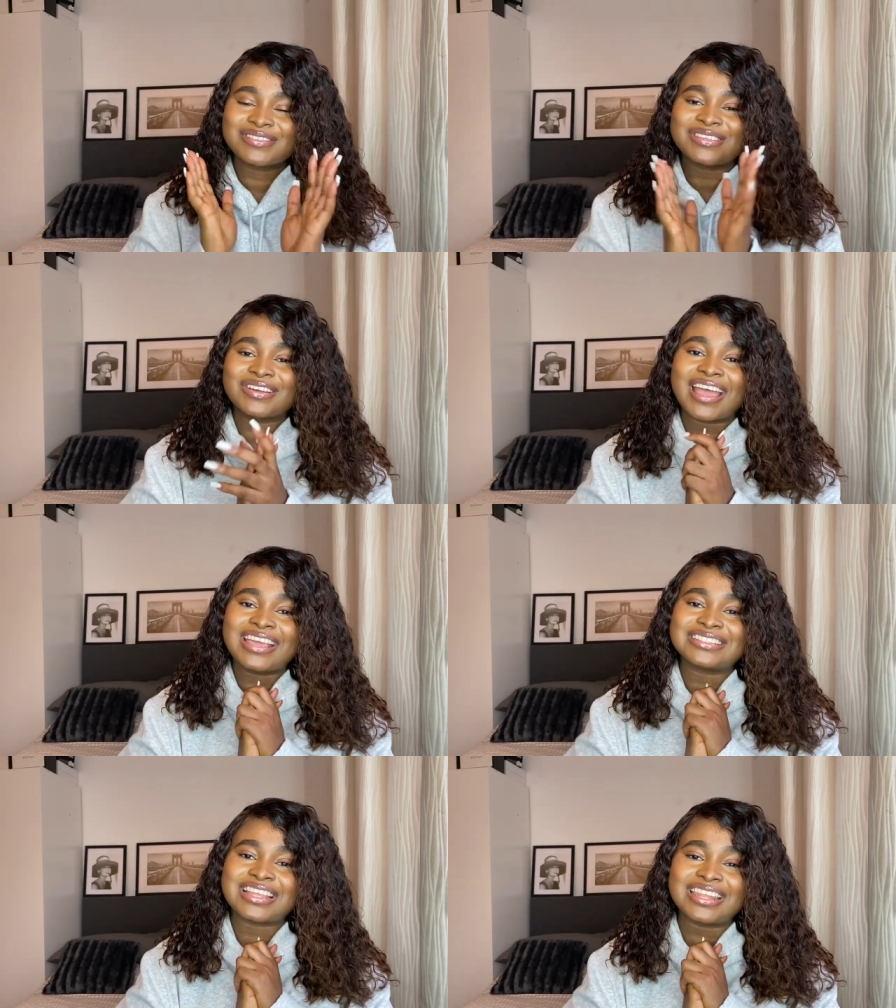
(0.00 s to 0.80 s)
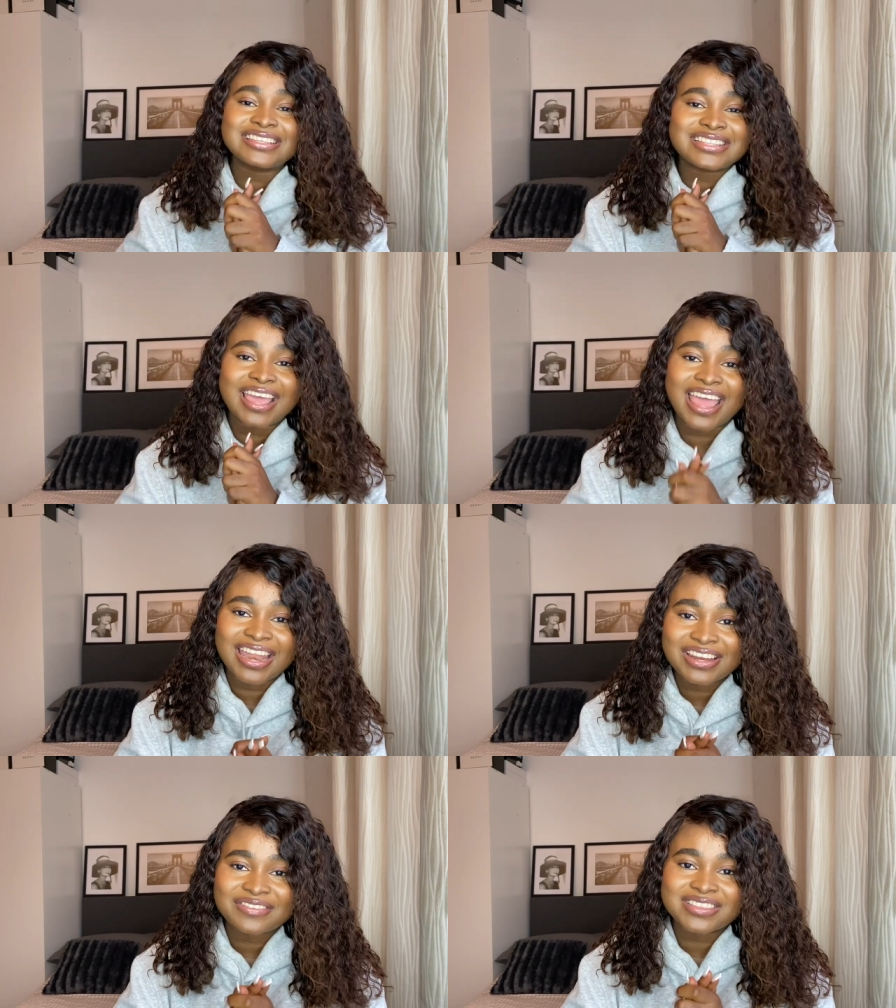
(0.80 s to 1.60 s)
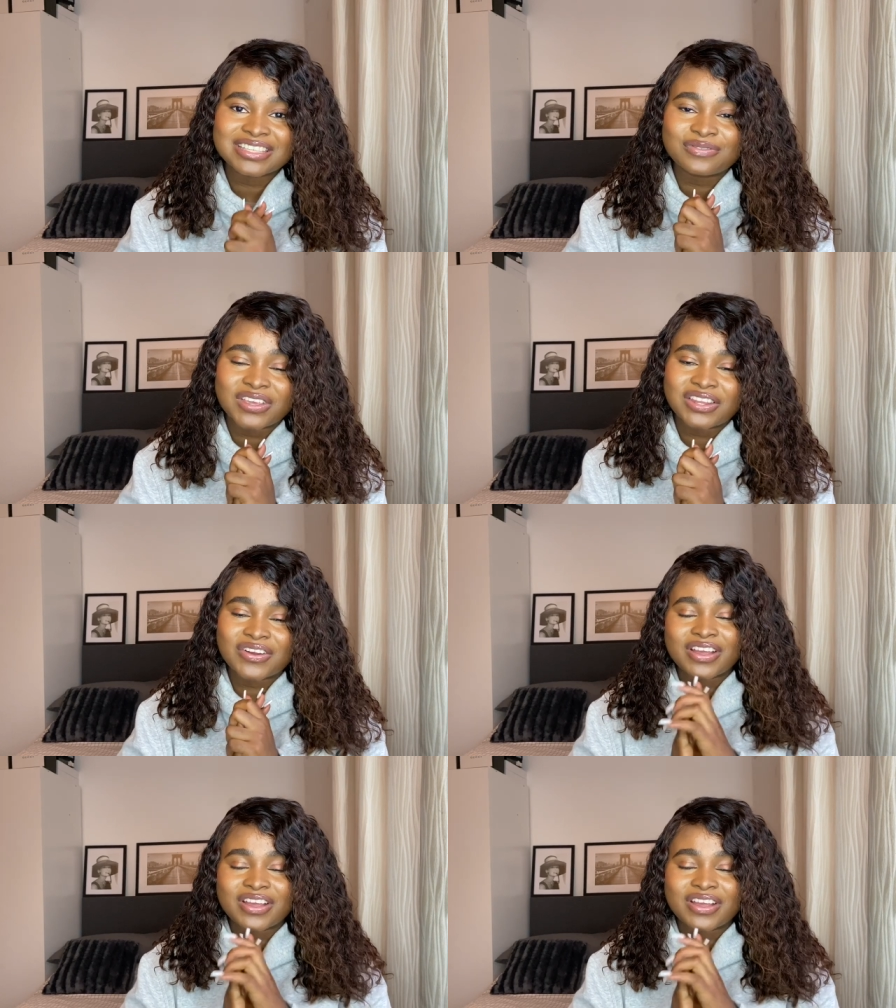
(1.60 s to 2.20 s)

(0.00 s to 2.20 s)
So guys, that is the end of this video.